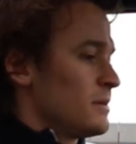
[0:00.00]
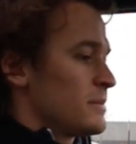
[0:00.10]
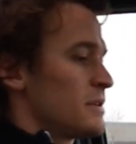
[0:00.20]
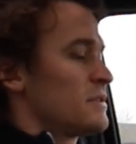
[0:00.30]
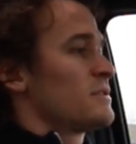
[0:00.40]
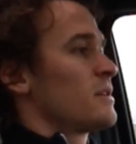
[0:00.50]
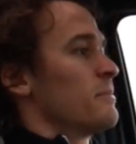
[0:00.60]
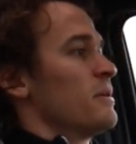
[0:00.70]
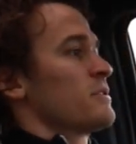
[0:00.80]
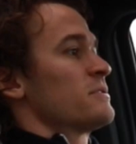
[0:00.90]
This is not a
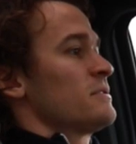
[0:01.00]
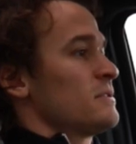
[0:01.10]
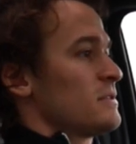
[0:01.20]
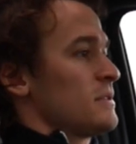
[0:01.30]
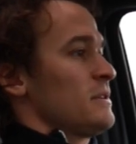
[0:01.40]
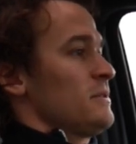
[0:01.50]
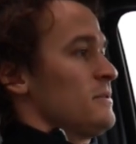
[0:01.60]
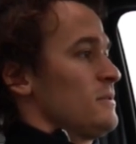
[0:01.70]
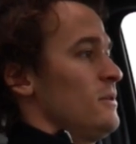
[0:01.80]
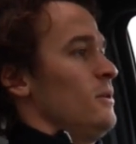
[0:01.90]
bus, this is like,
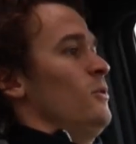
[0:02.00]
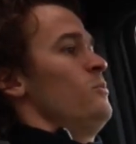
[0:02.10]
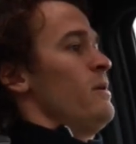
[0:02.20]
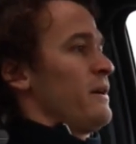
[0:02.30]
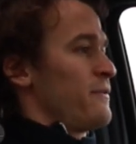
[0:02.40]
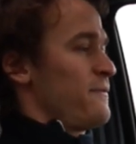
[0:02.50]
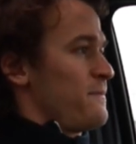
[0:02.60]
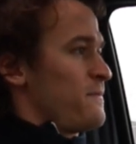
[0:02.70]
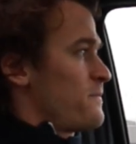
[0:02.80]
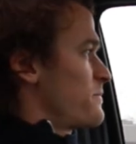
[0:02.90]
oh my
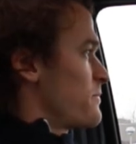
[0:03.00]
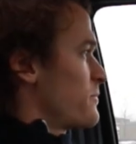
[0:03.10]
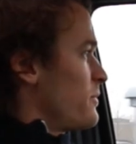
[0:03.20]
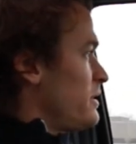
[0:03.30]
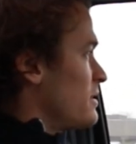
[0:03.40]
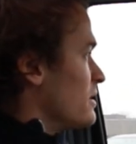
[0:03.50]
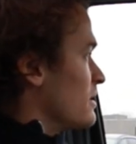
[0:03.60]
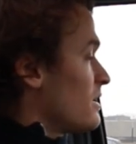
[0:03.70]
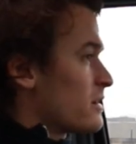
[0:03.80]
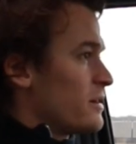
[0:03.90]
freaking
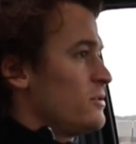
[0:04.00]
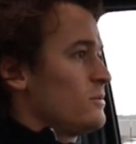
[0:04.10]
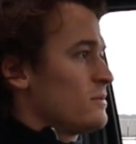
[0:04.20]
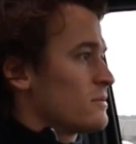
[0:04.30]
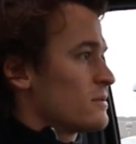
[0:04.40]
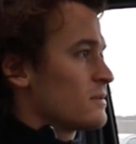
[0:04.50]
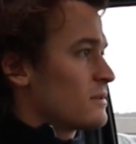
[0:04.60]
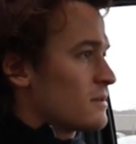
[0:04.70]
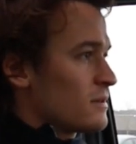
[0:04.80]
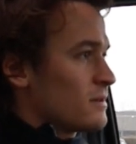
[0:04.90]
god, are you
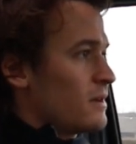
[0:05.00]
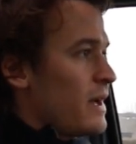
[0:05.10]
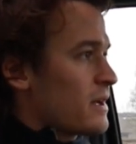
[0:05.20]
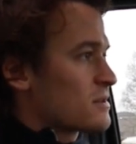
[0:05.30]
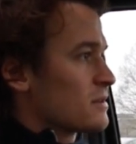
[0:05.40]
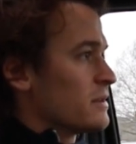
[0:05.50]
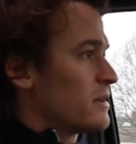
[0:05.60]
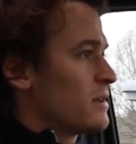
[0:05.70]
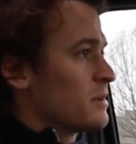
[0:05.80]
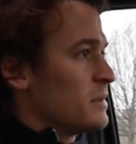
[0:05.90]
actually
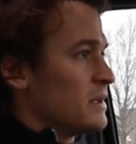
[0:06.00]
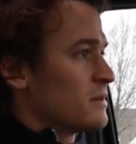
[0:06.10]
kidding me?